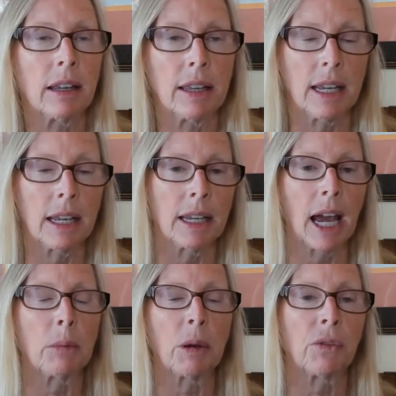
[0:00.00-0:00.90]
the
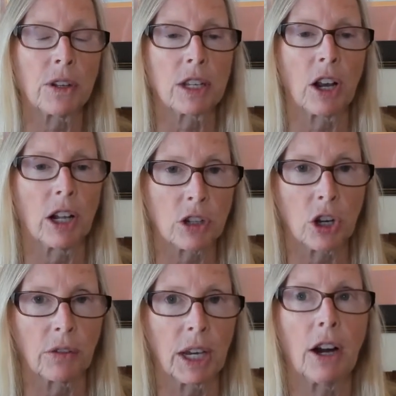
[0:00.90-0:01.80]
anatomy and physiology
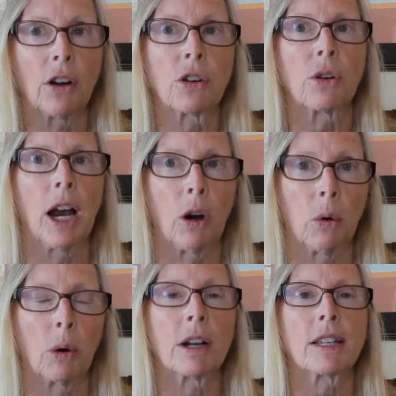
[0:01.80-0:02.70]
of character, how it
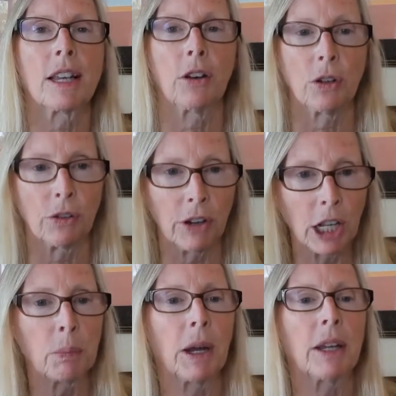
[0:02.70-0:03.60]
works, how you
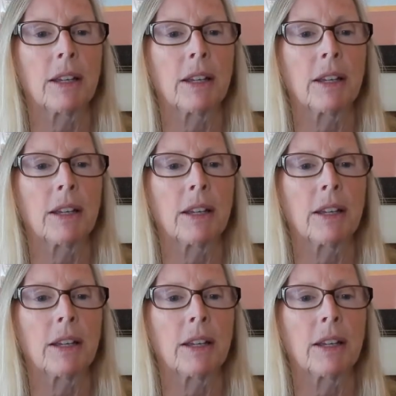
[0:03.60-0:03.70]
develop it.